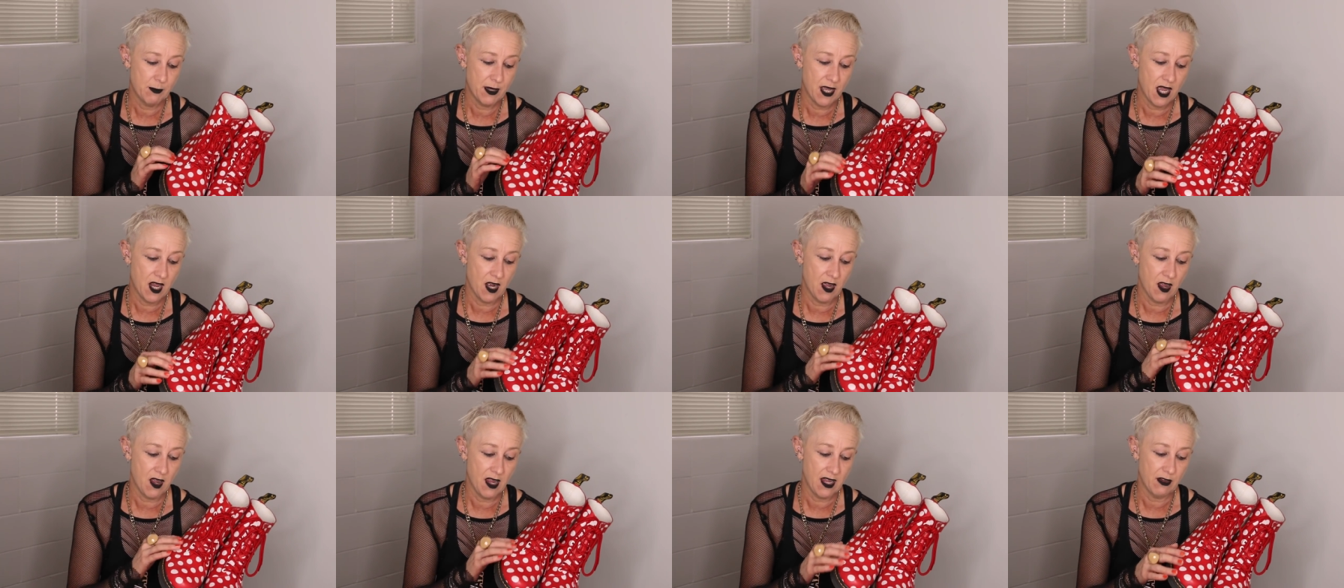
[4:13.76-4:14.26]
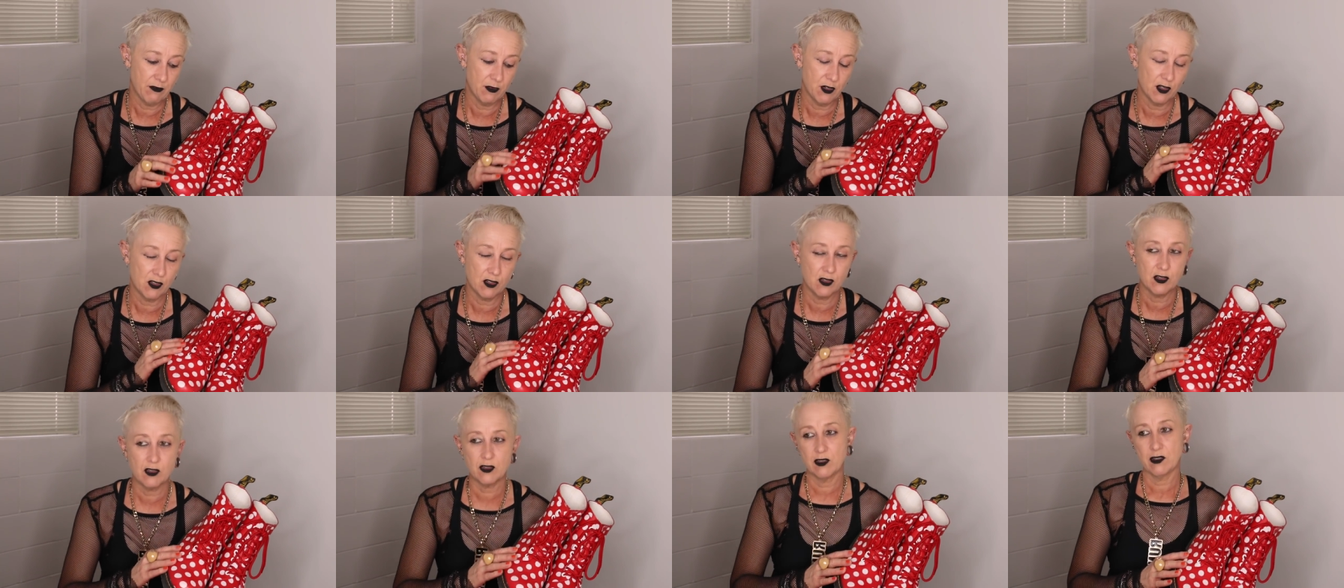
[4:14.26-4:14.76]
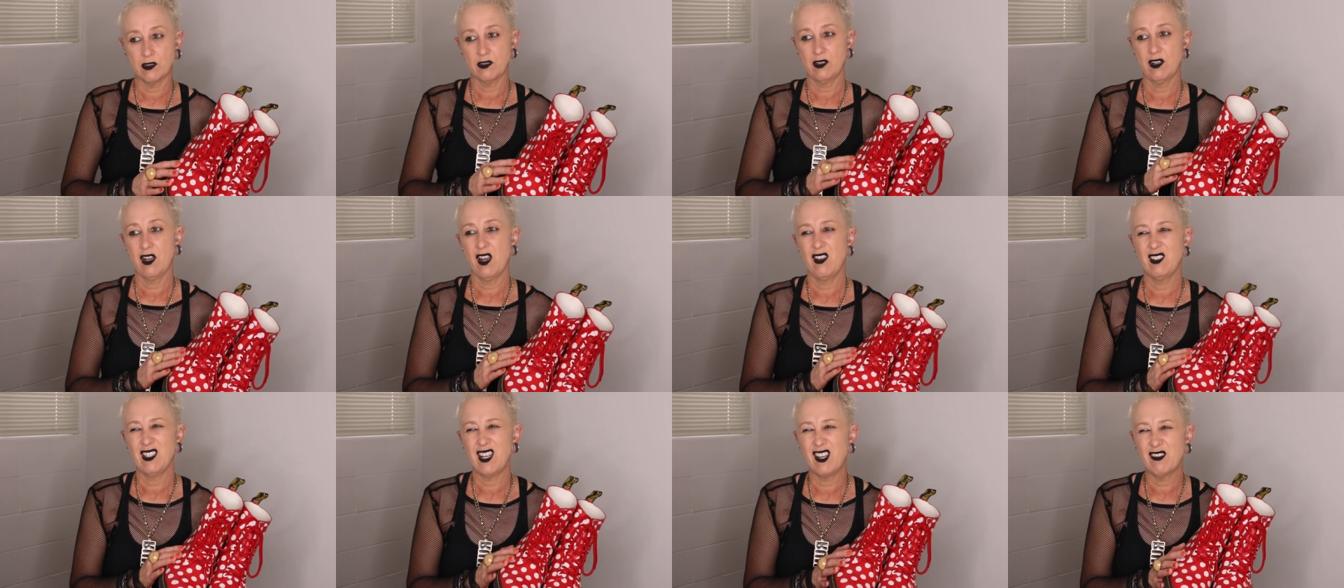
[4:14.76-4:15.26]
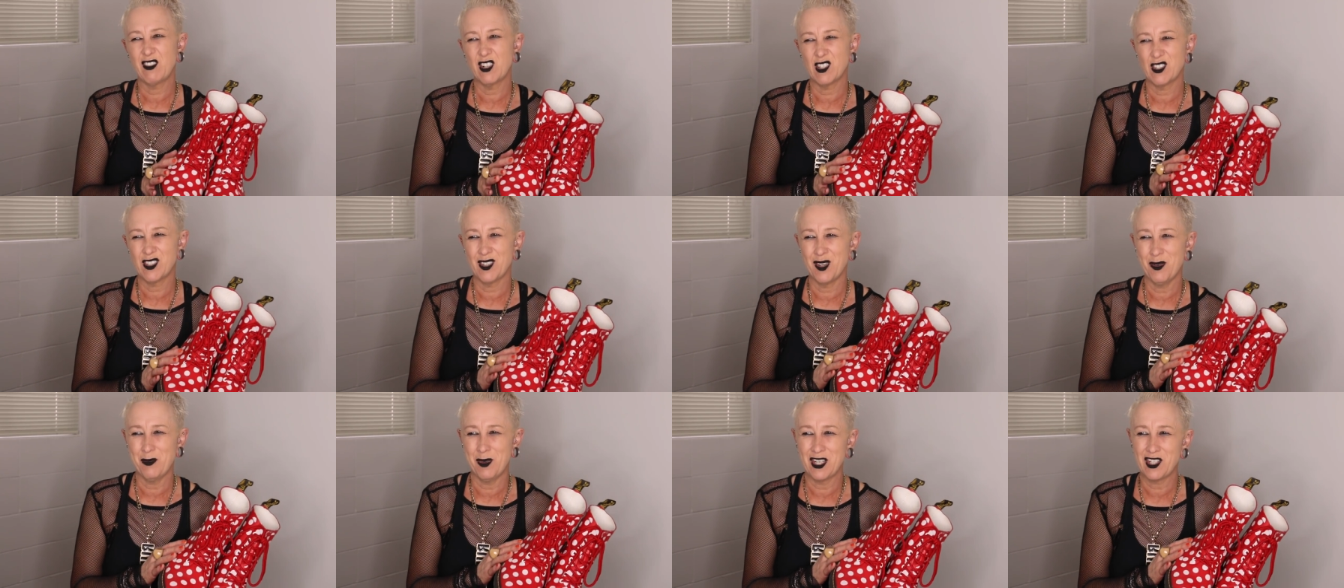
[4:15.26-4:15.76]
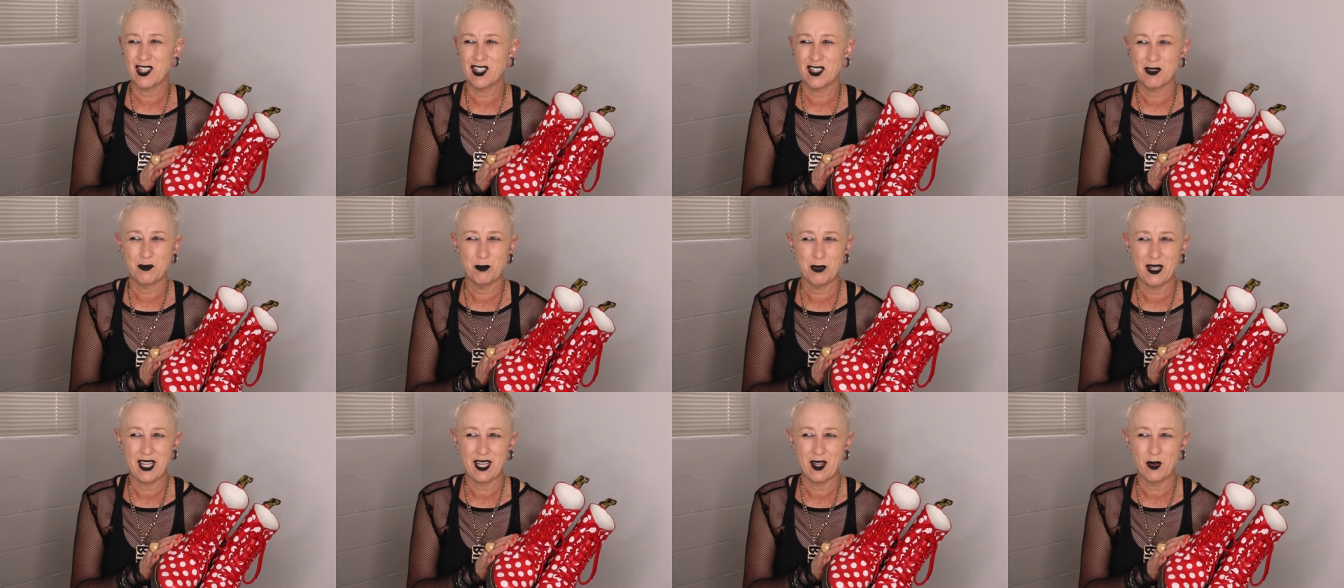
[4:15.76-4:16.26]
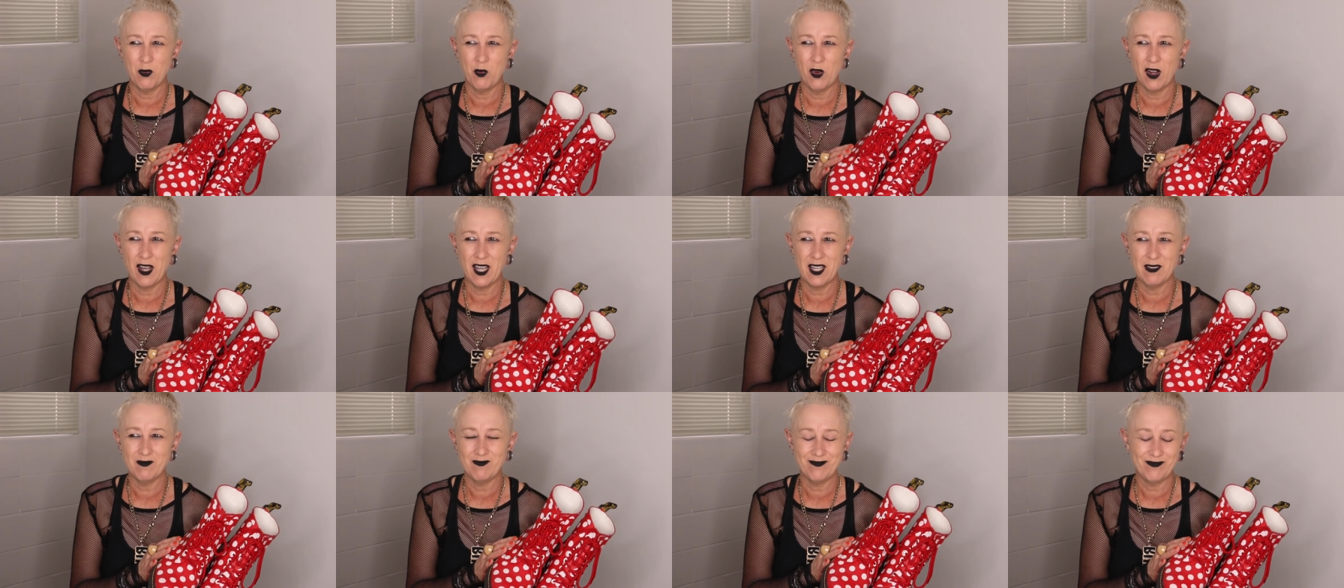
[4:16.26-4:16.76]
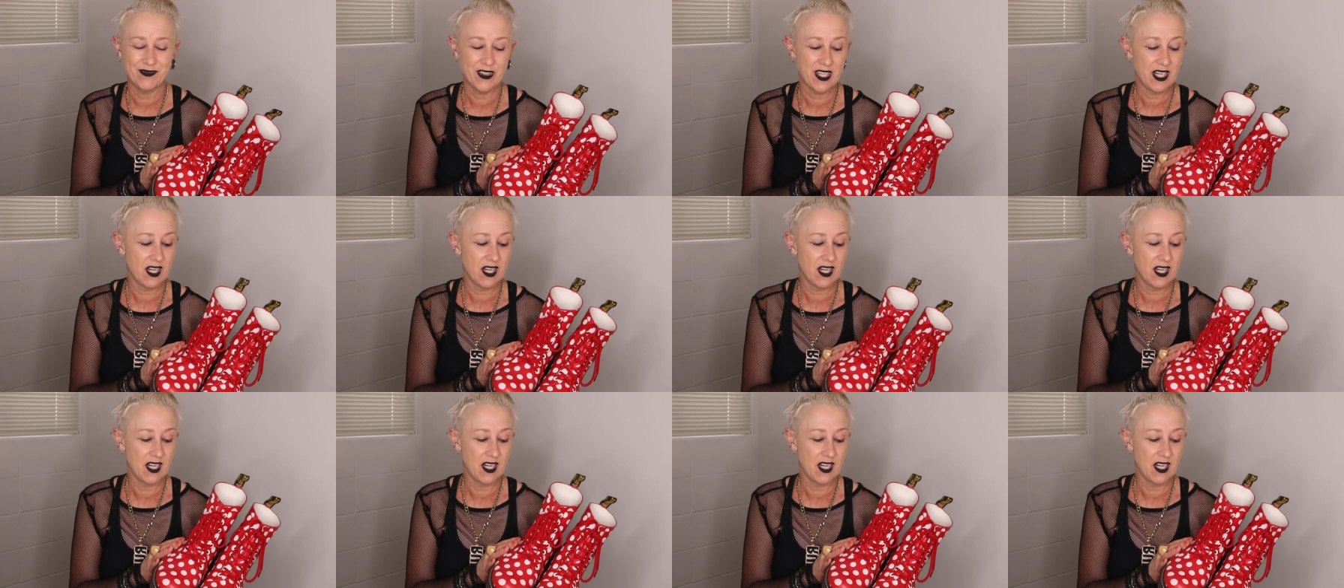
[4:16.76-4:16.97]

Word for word: But I glad got, you got red. I've got so much black and white mm.